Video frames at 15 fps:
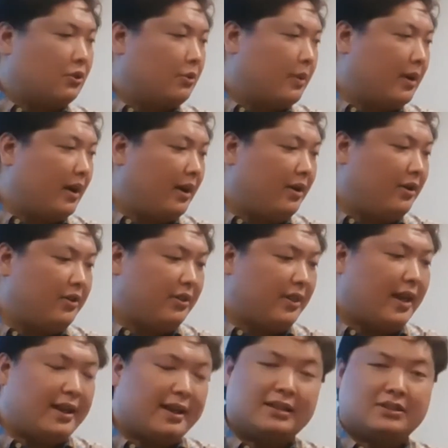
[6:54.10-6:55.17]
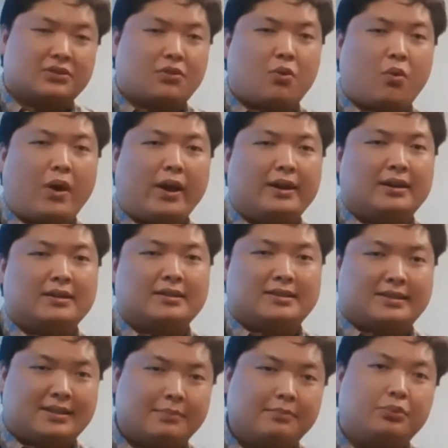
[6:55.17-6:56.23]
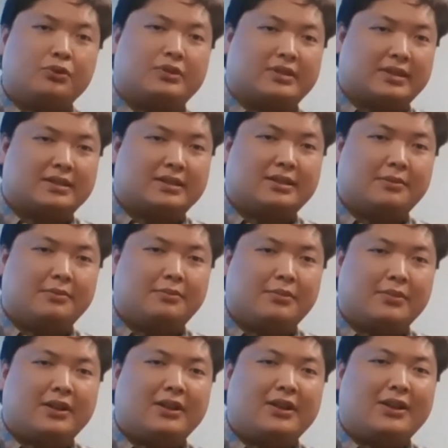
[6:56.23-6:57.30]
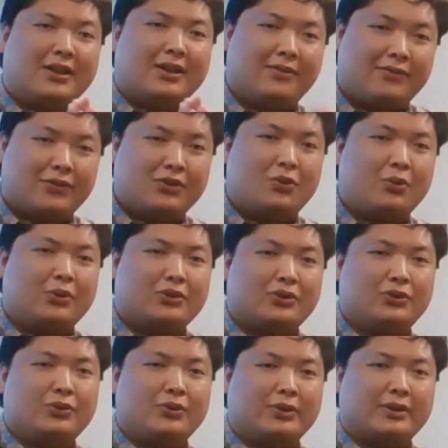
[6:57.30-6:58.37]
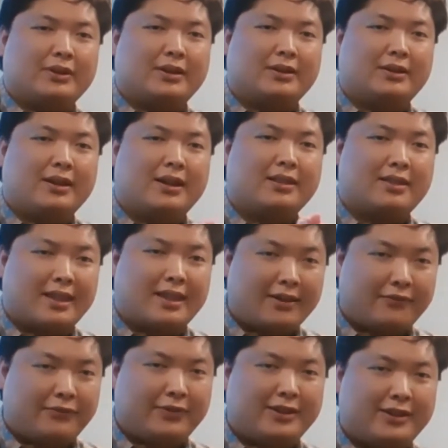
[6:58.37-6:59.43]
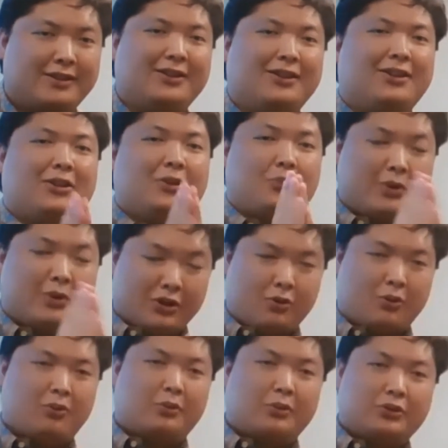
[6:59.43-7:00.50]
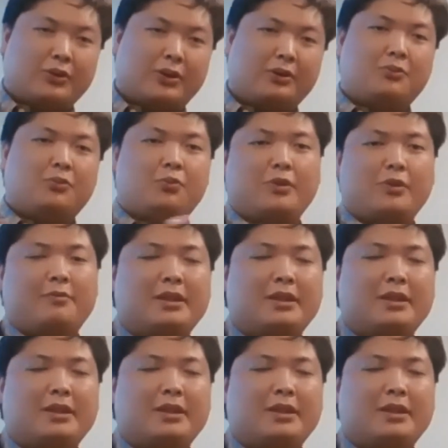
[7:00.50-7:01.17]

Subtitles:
So other than that, it's quite a simple system if you know what you're doing. And thankfully, we know what we're doing.